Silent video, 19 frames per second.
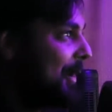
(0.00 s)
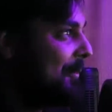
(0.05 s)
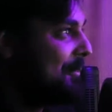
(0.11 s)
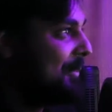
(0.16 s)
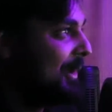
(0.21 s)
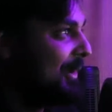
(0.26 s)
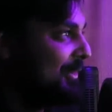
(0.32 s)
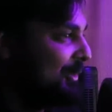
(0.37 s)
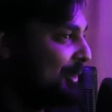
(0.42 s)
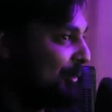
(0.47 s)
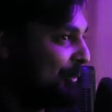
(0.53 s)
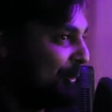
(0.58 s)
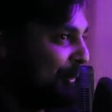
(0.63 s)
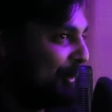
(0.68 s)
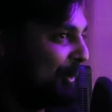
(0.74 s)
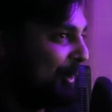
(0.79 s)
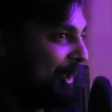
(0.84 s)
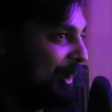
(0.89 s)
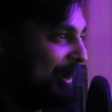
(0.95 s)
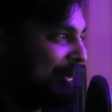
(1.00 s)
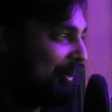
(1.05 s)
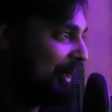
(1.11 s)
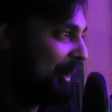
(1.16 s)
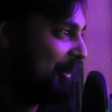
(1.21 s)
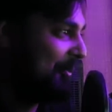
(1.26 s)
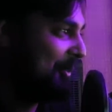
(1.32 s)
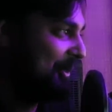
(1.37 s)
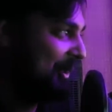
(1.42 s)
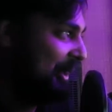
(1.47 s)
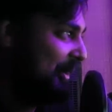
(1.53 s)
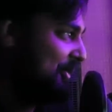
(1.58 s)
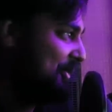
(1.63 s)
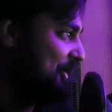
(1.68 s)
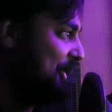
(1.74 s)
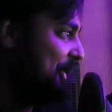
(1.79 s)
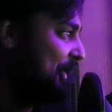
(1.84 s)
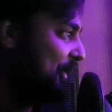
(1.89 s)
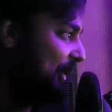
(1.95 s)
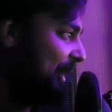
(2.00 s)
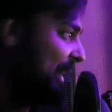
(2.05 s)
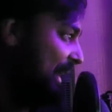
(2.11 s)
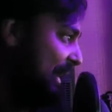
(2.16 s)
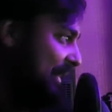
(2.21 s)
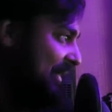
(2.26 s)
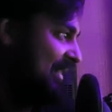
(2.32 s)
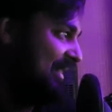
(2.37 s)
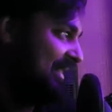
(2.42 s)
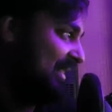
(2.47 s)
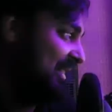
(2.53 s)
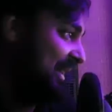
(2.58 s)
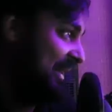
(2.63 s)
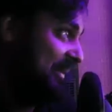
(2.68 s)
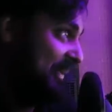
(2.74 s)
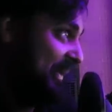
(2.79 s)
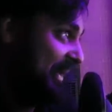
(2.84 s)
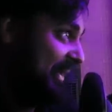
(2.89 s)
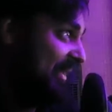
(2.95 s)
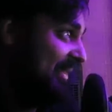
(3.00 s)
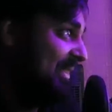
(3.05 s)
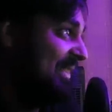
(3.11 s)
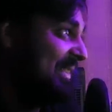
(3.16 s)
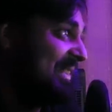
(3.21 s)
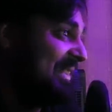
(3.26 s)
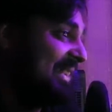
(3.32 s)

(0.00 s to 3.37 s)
get busted for looking up like potential ingredients to something. This is